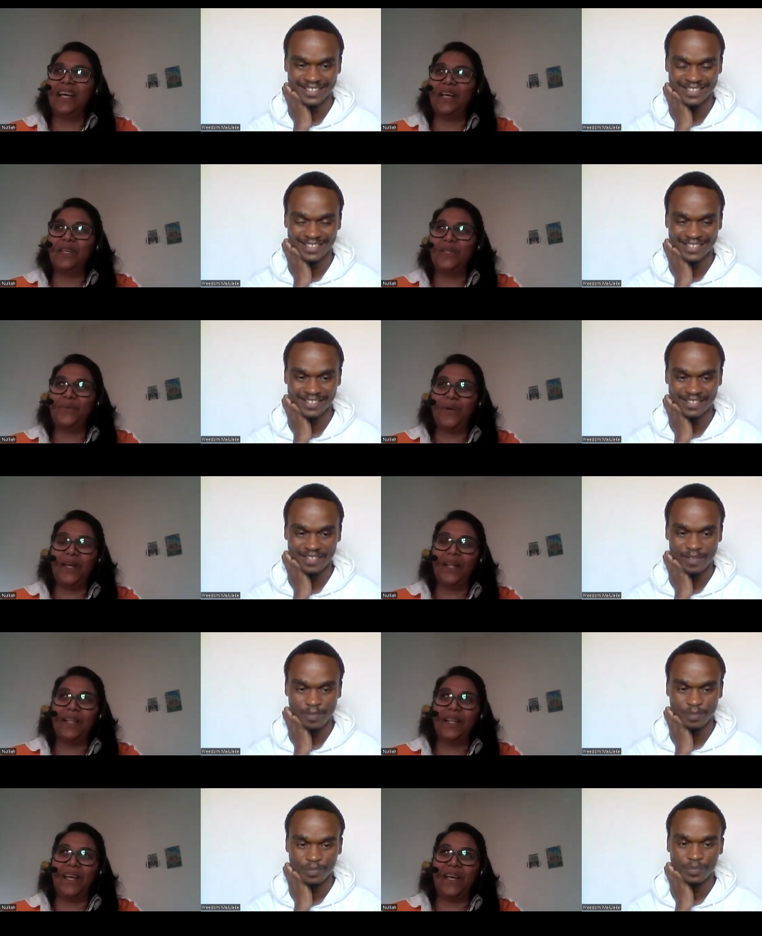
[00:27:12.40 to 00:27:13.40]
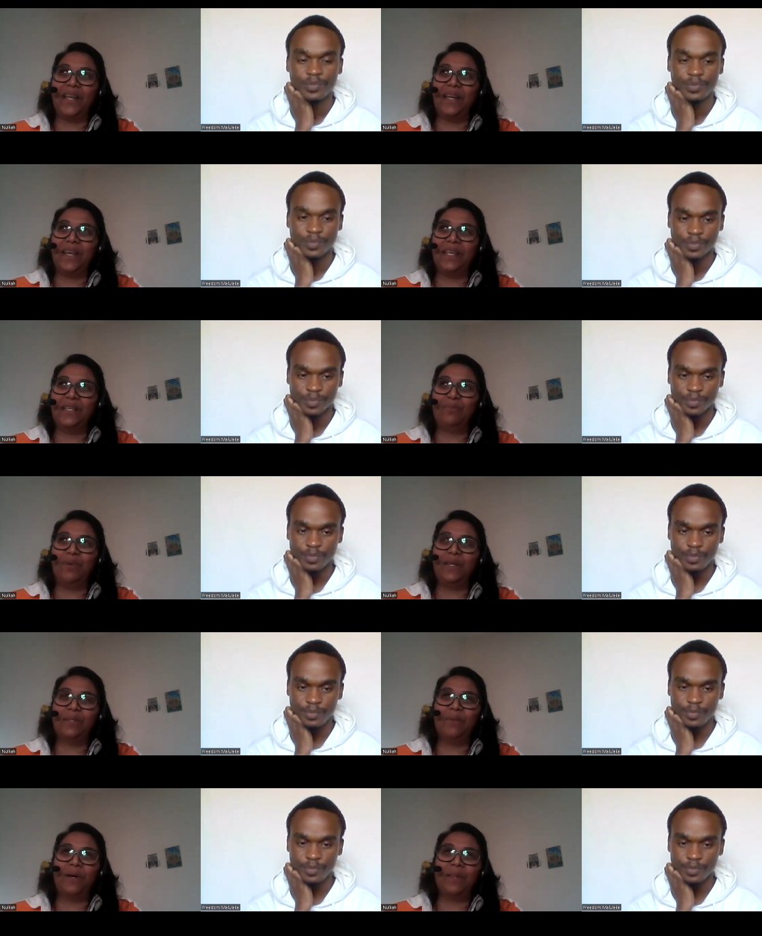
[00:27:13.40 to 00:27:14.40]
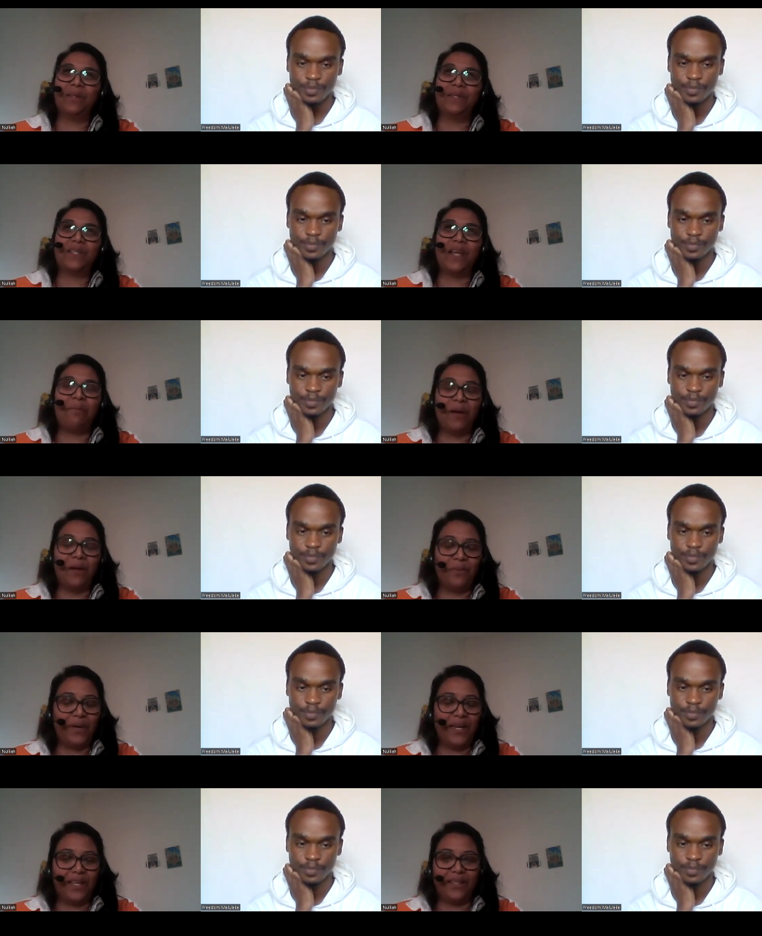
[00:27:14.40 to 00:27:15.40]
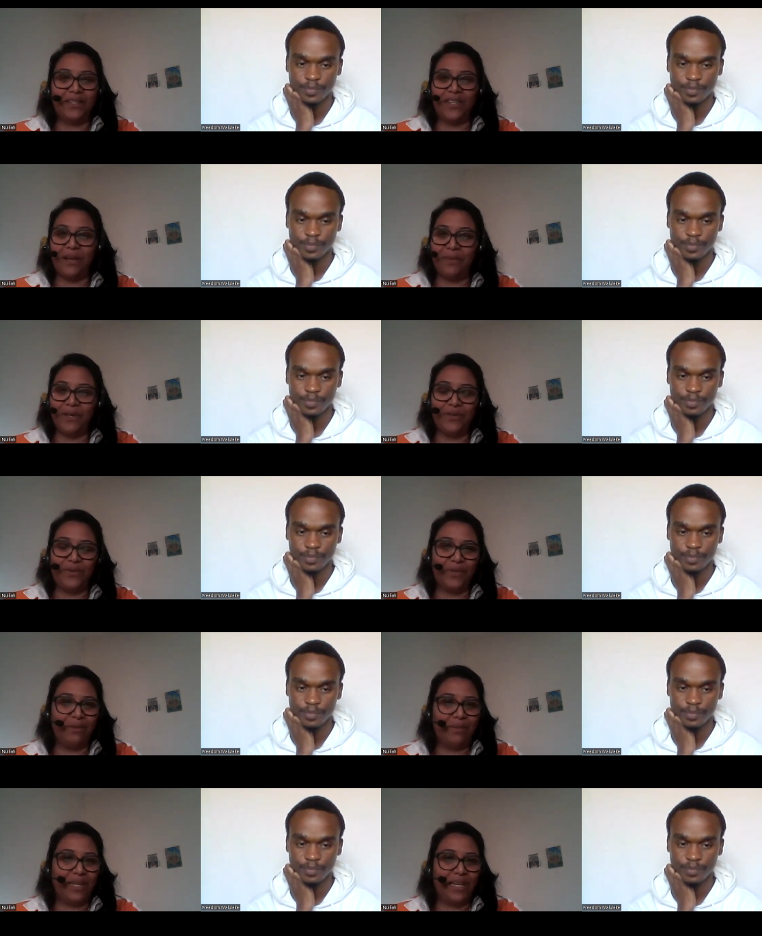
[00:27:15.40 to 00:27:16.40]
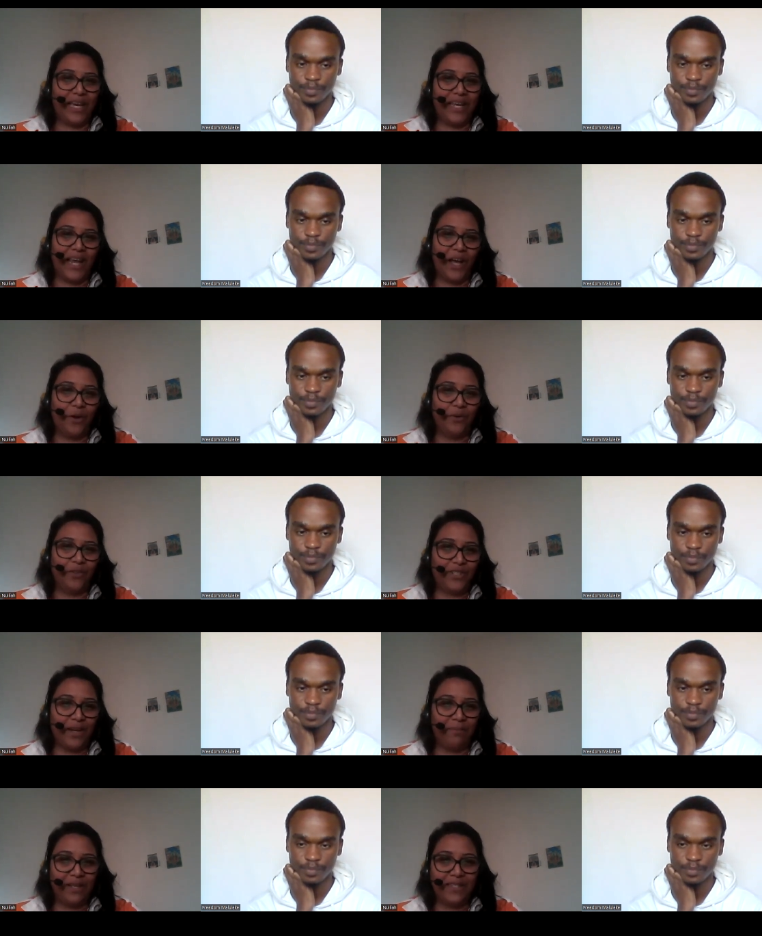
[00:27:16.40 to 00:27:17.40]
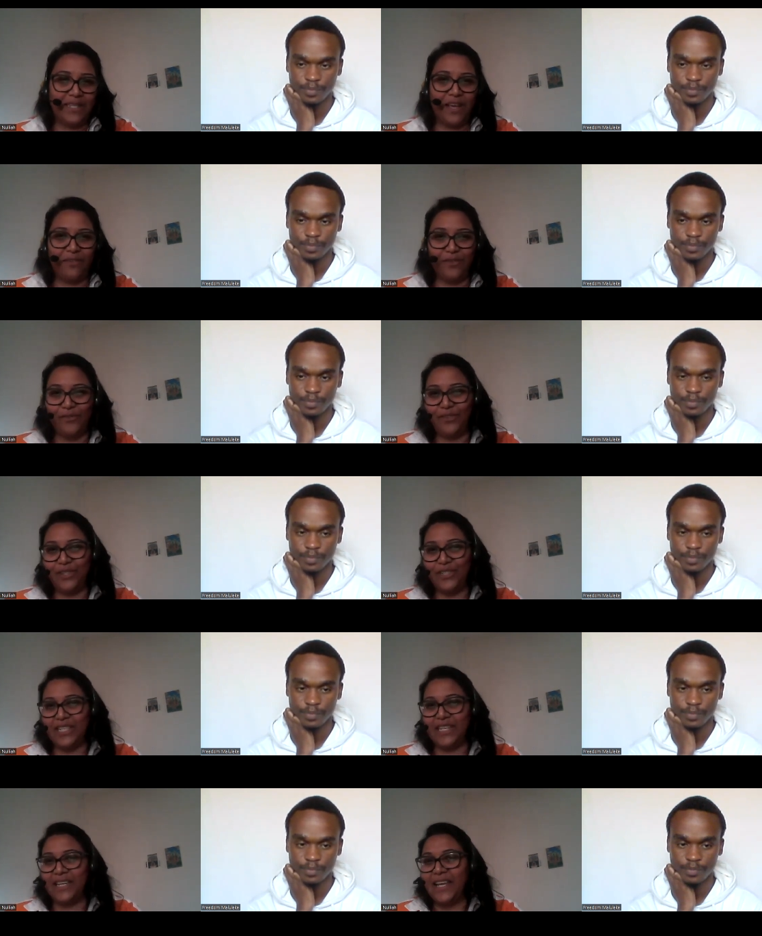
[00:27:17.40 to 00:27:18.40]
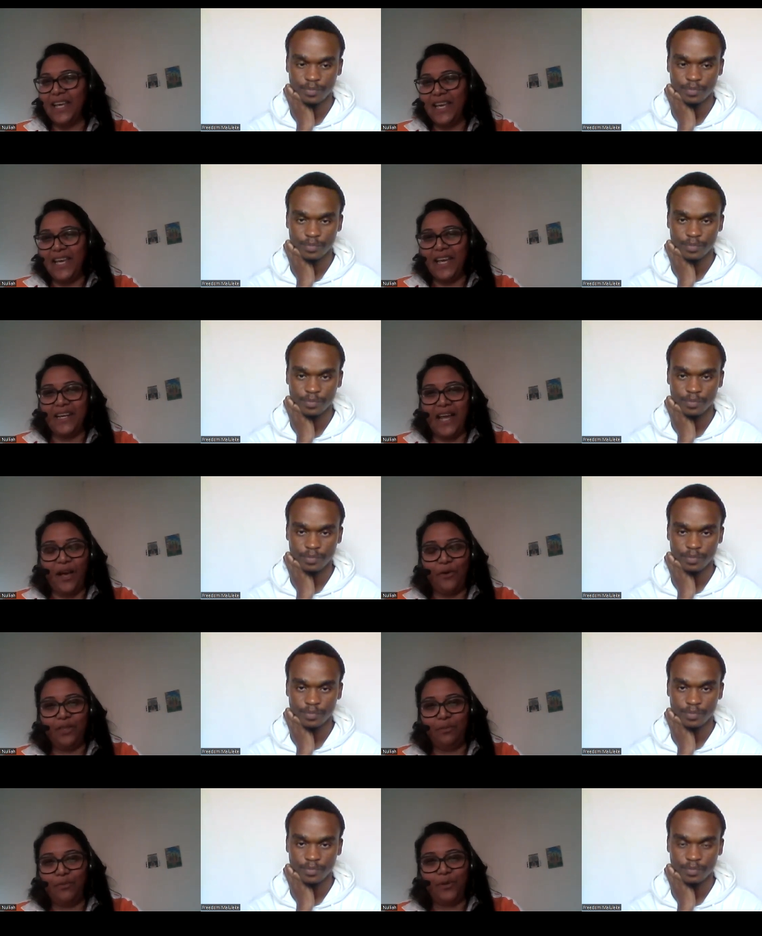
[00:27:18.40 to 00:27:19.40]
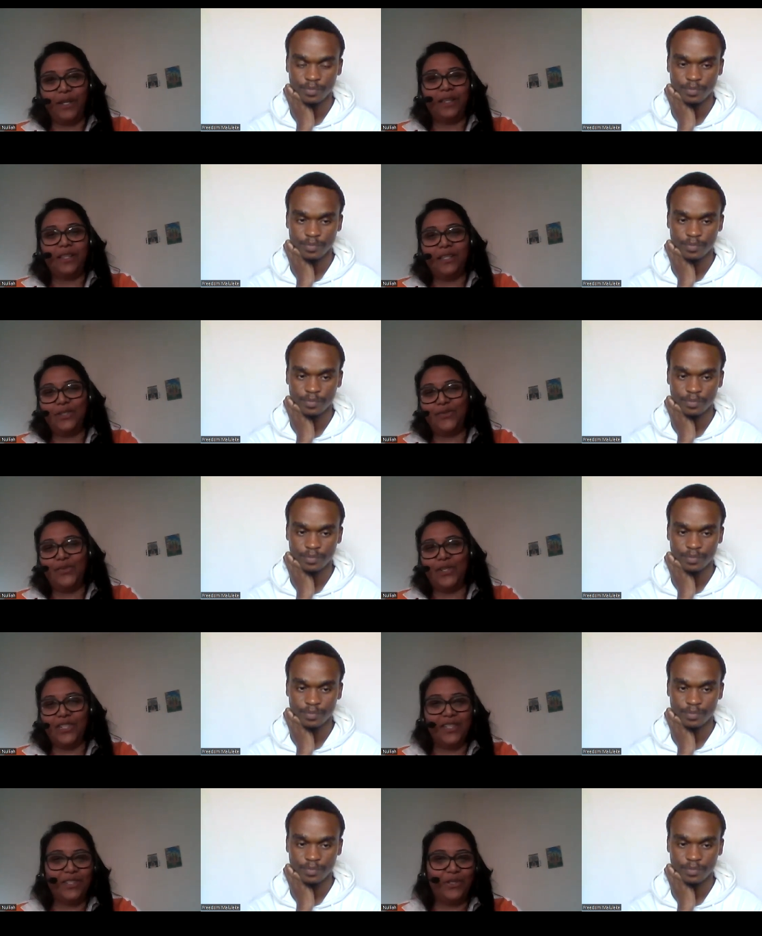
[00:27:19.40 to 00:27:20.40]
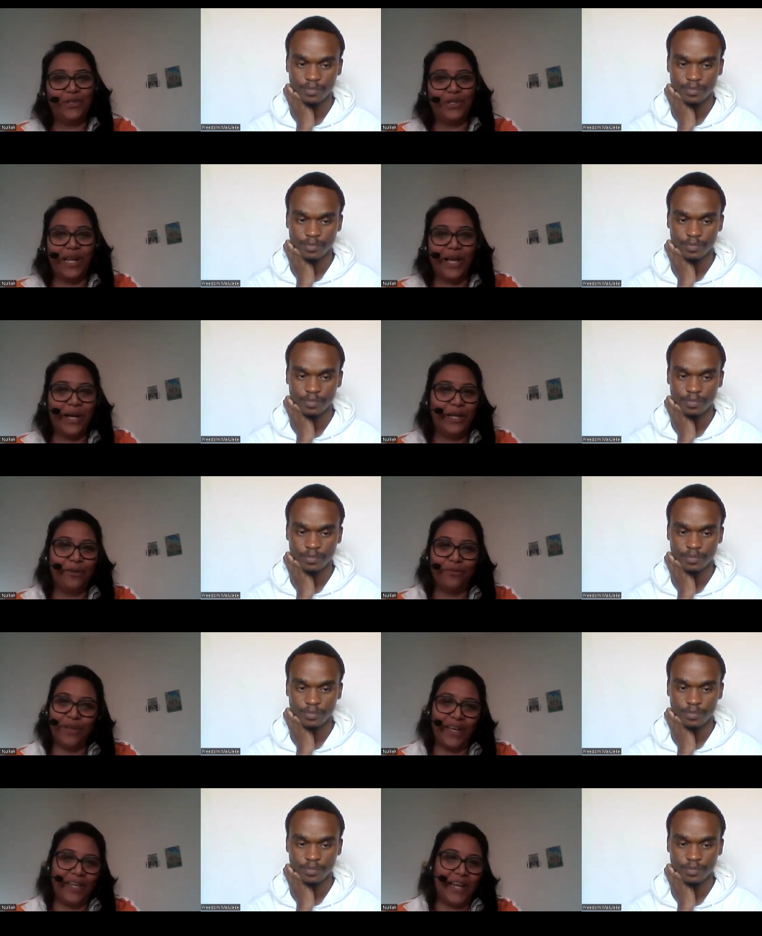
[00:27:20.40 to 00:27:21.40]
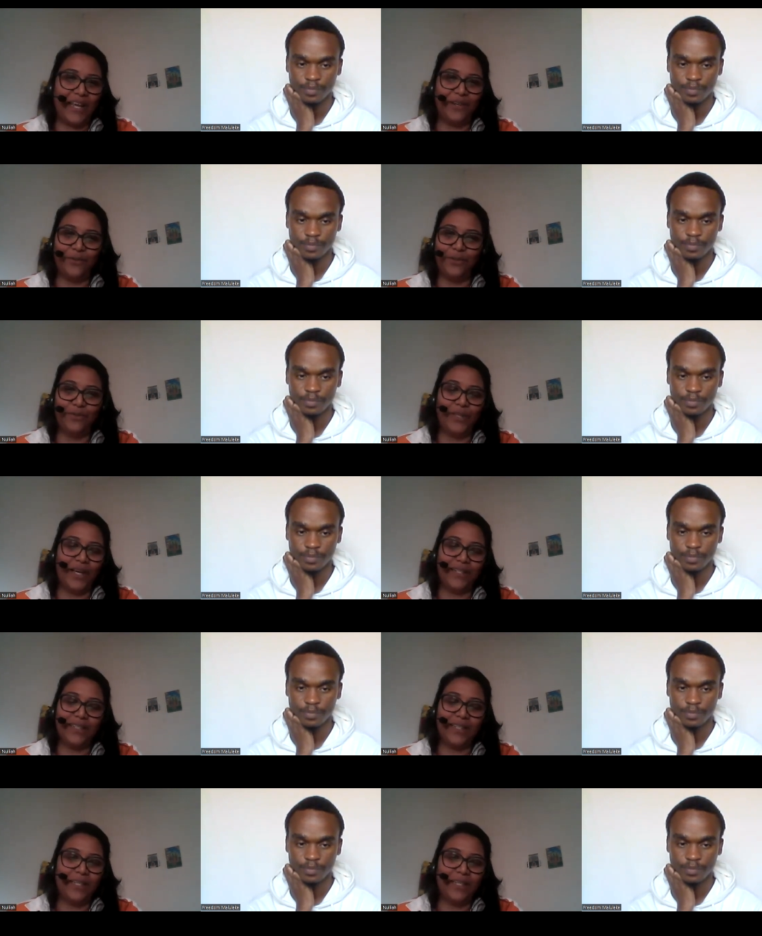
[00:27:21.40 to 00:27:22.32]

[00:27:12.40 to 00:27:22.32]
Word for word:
Speaker 1: as well. And he speaks about the shaman way, the shaman dreaming, and how shamans have a vision and how they bring this vision to life and, and all of that.